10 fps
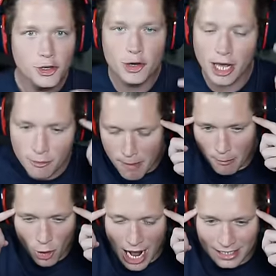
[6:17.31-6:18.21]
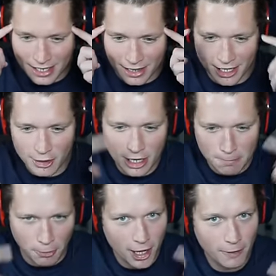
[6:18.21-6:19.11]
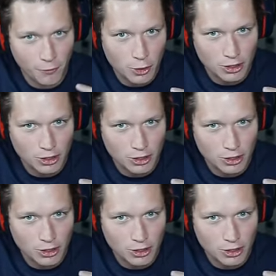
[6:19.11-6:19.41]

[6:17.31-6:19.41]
You got to memorize it. Like, you got to play it a few